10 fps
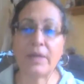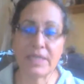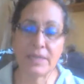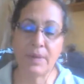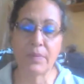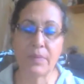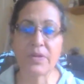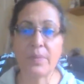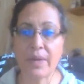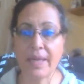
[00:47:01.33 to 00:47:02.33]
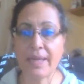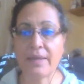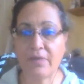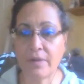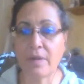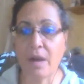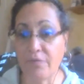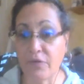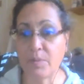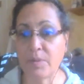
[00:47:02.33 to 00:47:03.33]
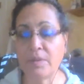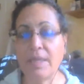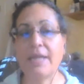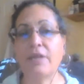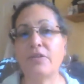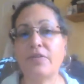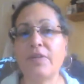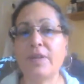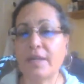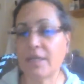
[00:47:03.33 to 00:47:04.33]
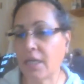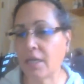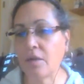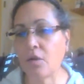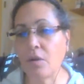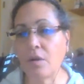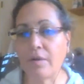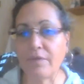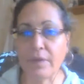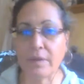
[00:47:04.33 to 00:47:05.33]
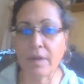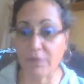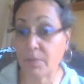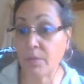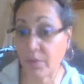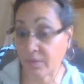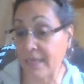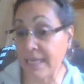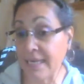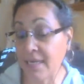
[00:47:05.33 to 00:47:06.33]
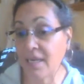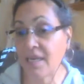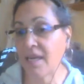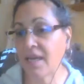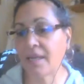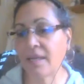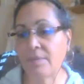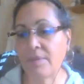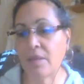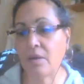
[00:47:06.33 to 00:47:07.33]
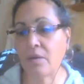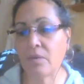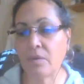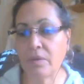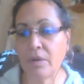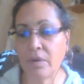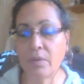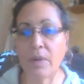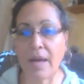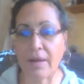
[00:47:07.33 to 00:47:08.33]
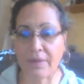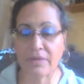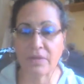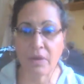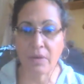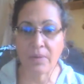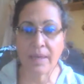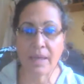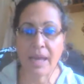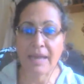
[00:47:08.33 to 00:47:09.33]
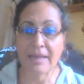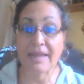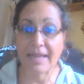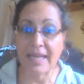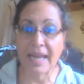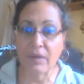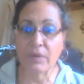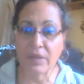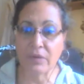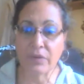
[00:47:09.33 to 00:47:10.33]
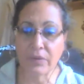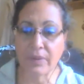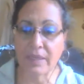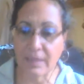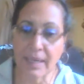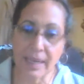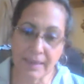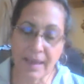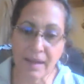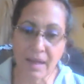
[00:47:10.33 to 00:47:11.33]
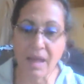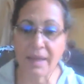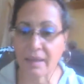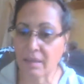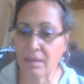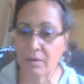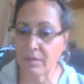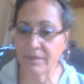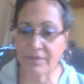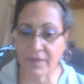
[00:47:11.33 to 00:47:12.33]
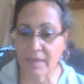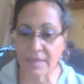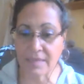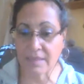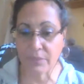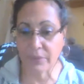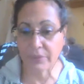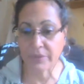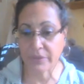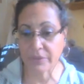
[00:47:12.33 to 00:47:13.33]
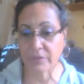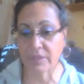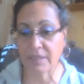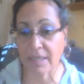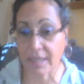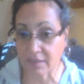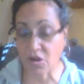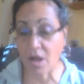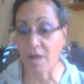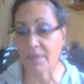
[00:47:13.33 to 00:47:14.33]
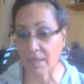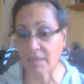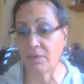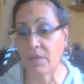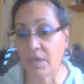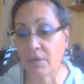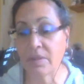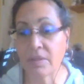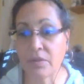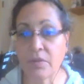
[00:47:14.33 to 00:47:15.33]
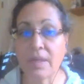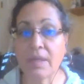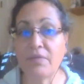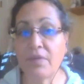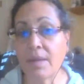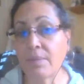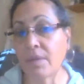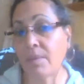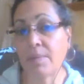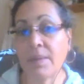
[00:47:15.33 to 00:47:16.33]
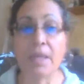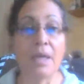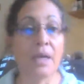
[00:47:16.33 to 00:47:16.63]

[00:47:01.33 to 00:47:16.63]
team members I bring in to feel comfortable, to feel that they feel comfortable with me, and let me know, how things are going, and that they like what they're doing, that they like that client. If that's important too, that they like the job, they like what they're doing, and if not, then maybe